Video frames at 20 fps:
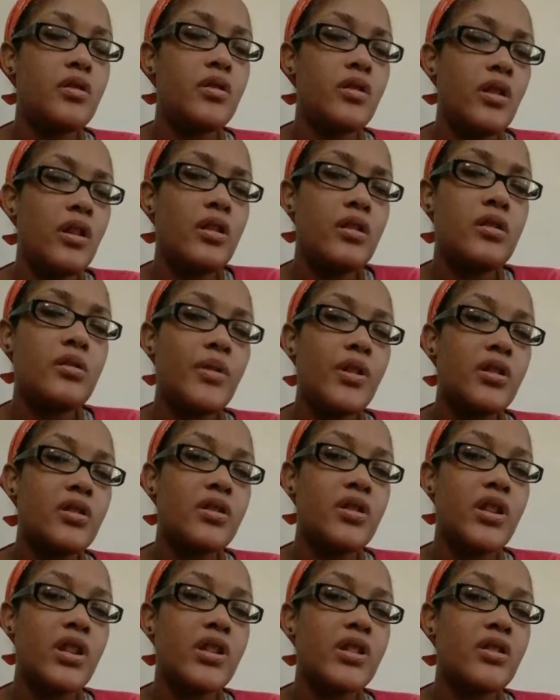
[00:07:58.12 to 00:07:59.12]
it's about
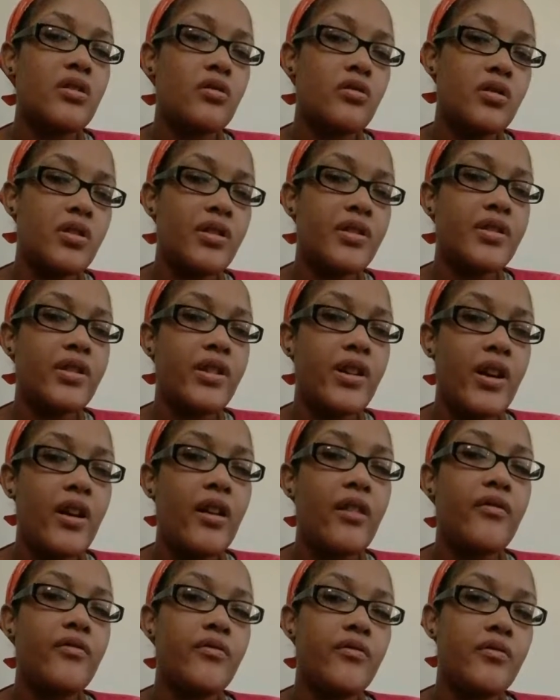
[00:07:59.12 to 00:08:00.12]
six or six and a
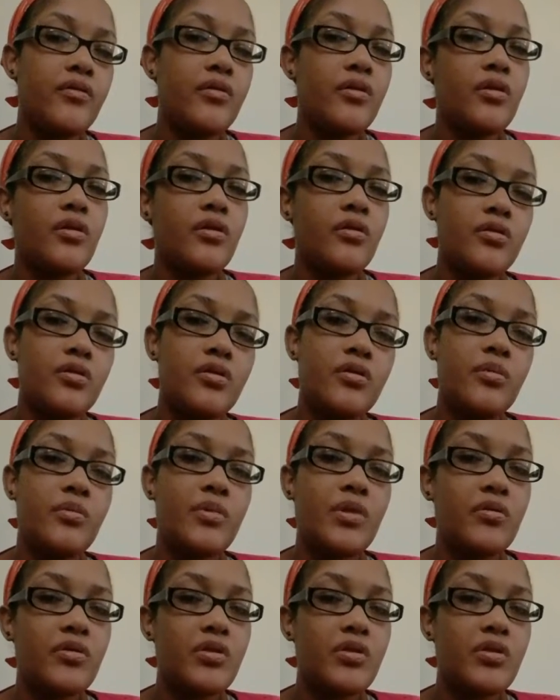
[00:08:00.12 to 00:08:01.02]
half, you know, sometimes